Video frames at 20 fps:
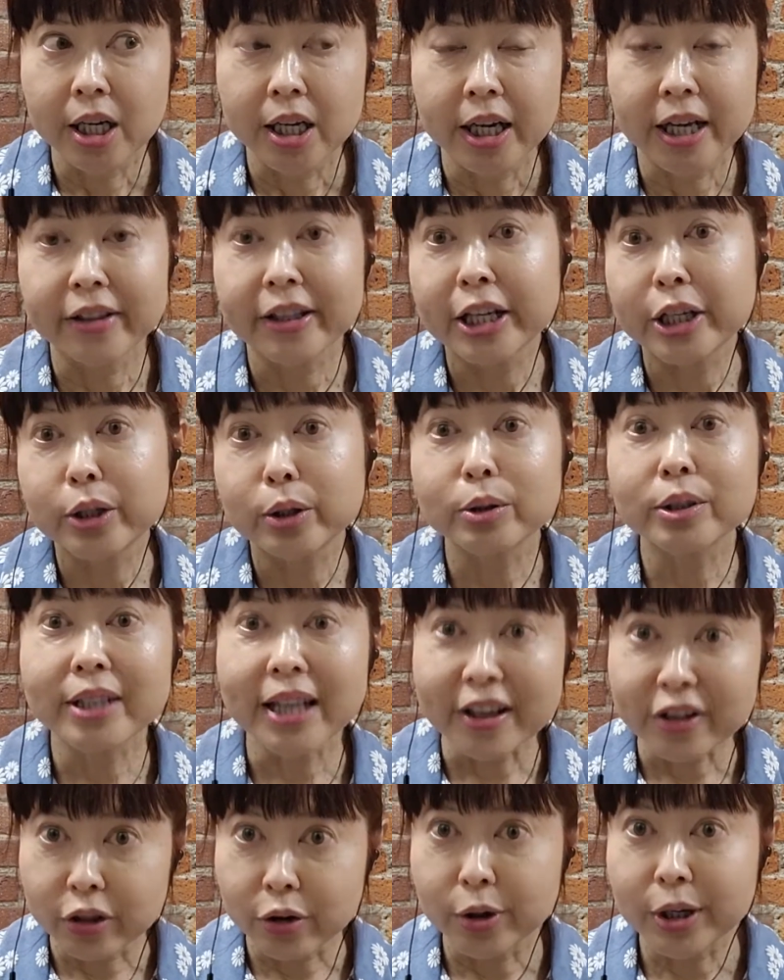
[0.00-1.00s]
and they used
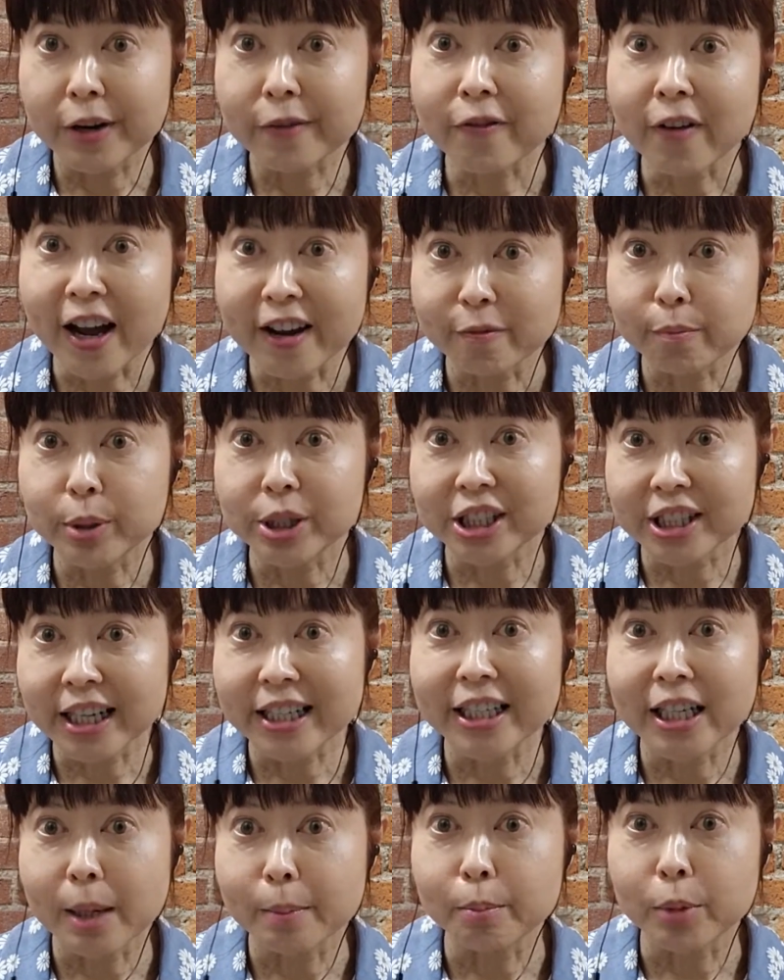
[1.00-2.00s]
that
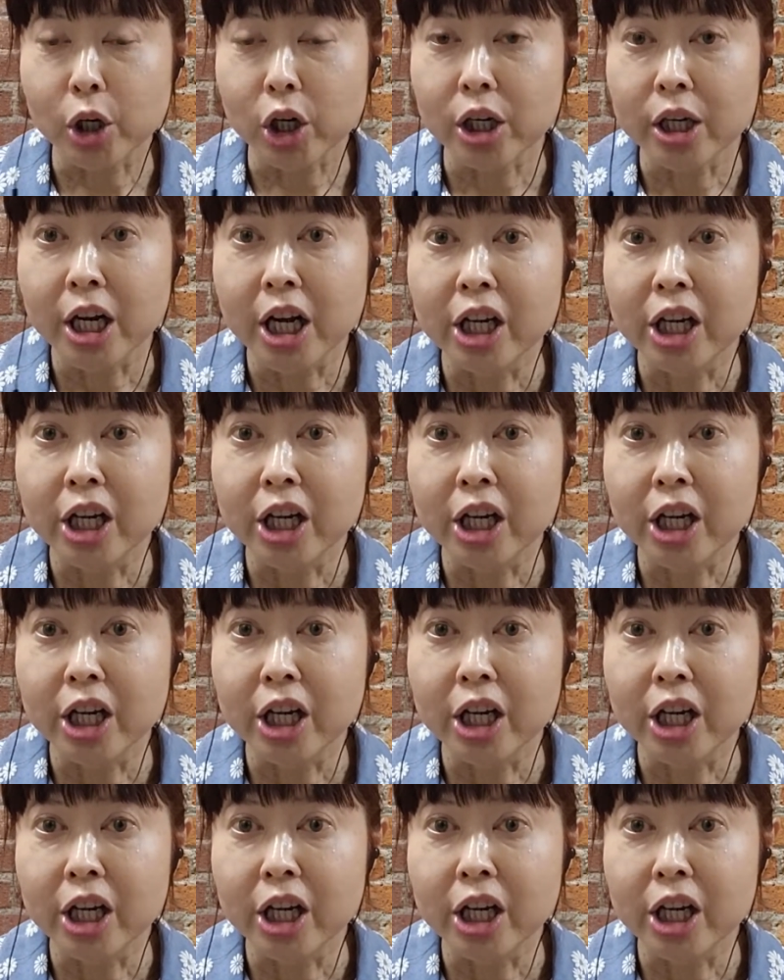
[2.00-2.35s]
35% number.